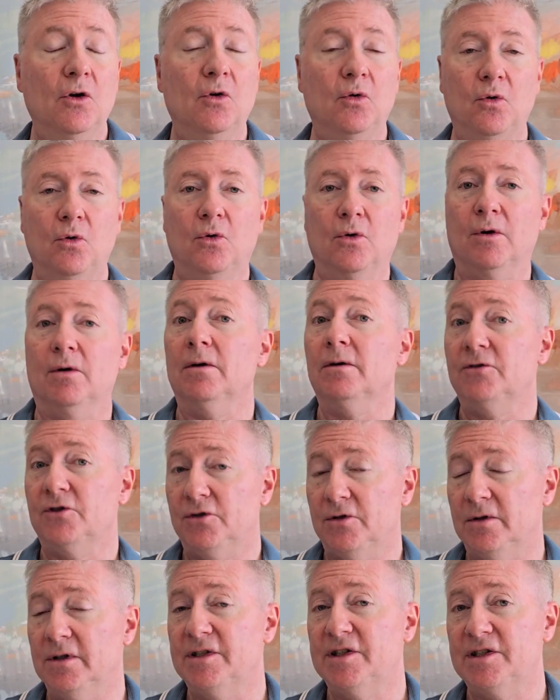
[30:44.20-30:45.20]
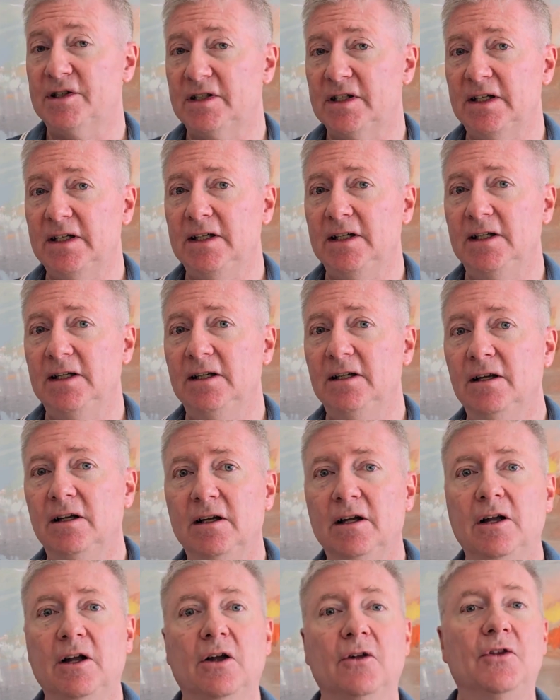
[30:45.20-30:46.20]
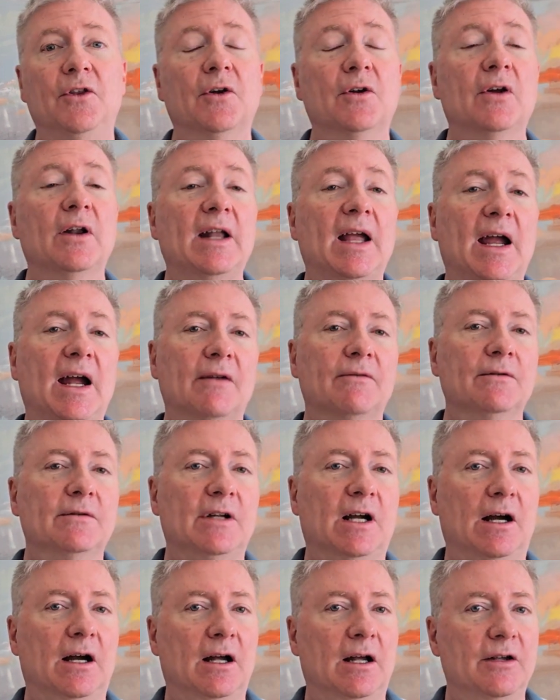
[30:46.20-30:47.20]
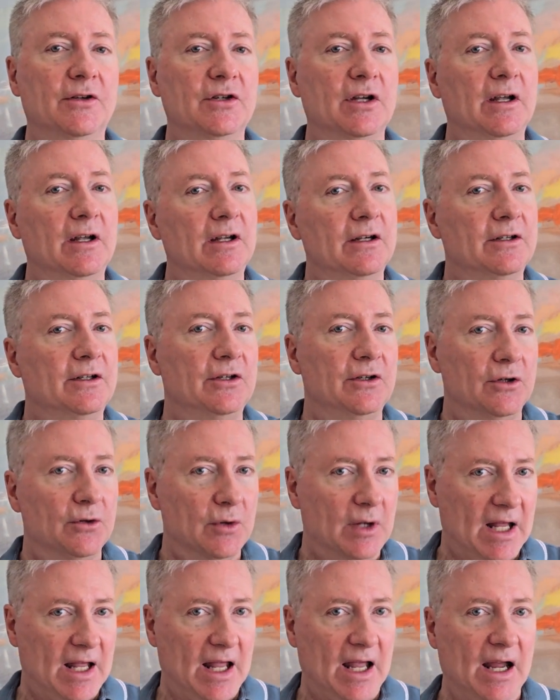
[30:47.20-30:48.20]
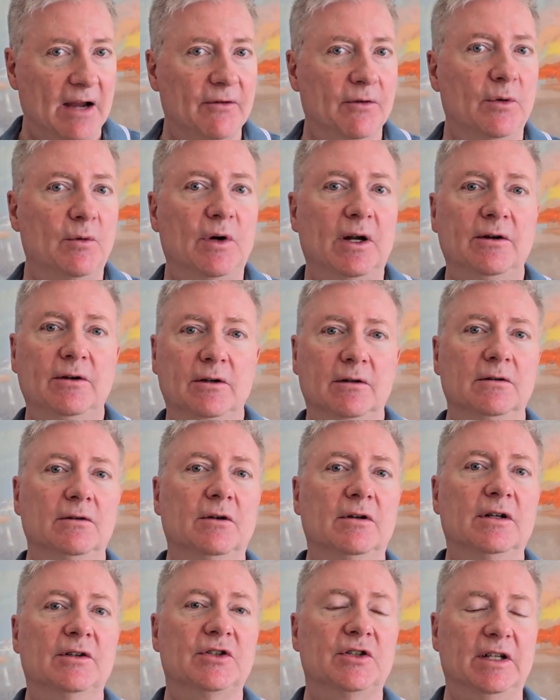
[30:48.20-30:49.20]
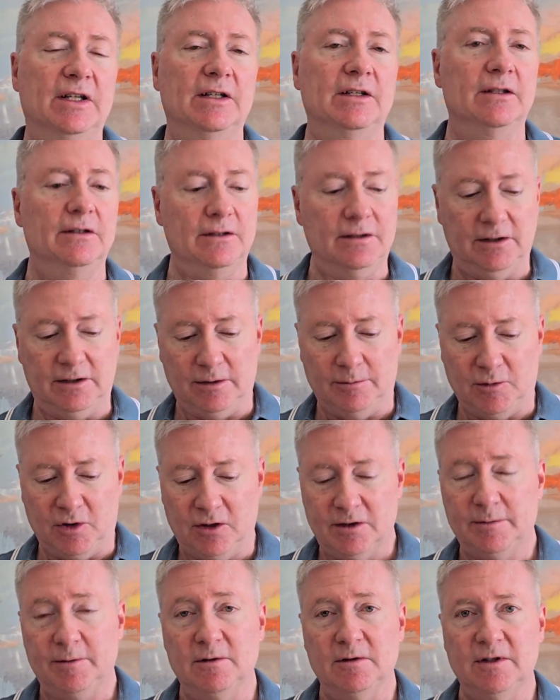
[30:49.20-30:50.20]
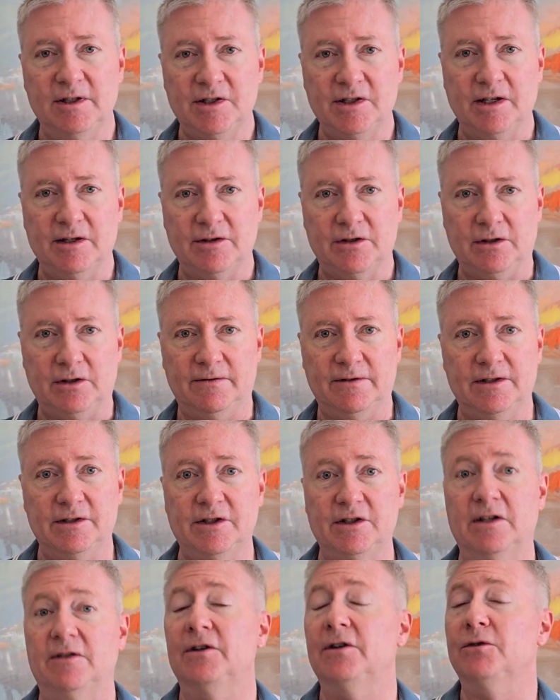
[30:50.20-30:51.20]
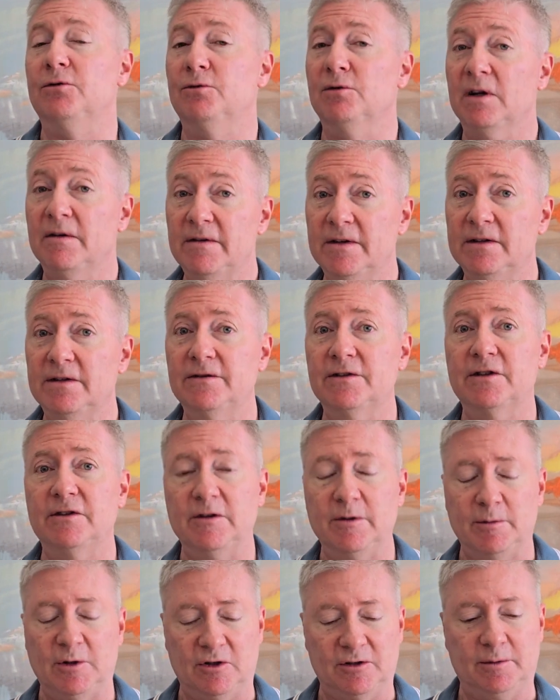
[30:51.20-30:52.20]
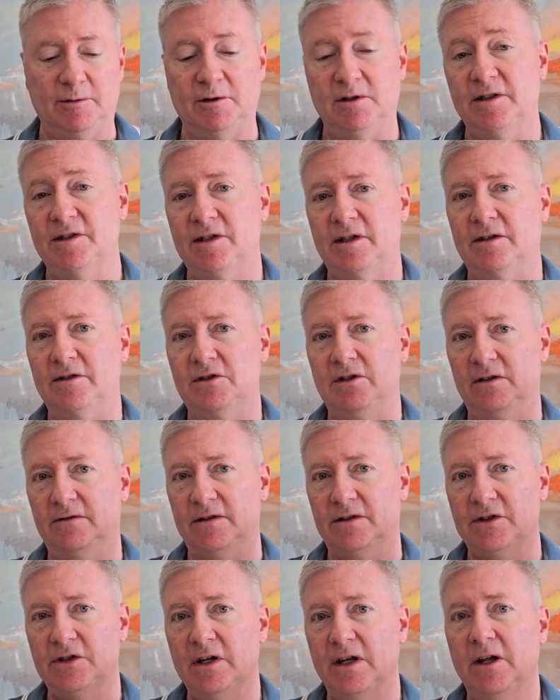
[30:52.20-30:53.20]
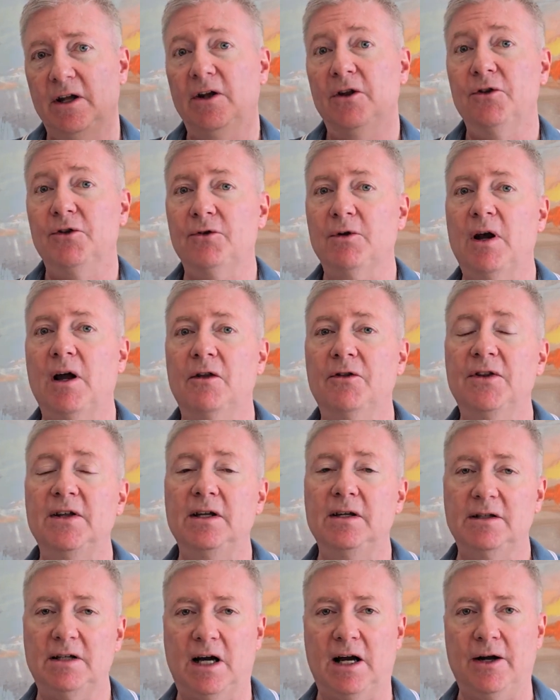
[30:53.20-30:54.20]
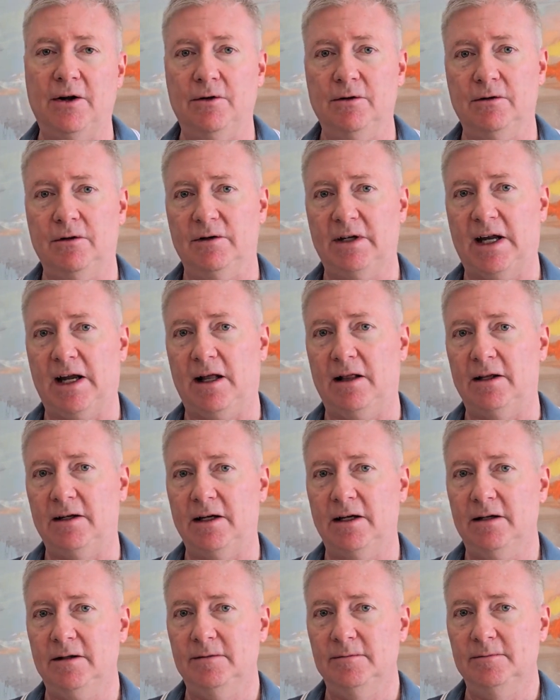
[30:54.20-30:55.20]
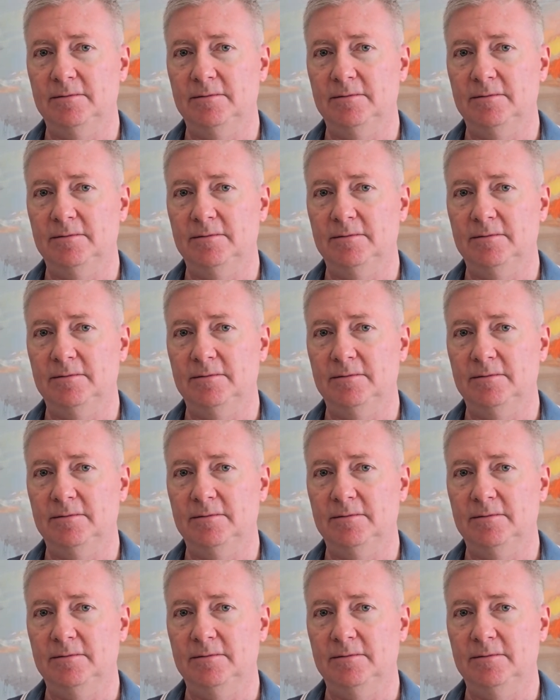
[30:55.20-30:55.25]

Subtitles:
Or choice C, they're going to advertise to everyone who looks in the multiple listing service and the derivatives of the multiple listing service throughout the entire locality.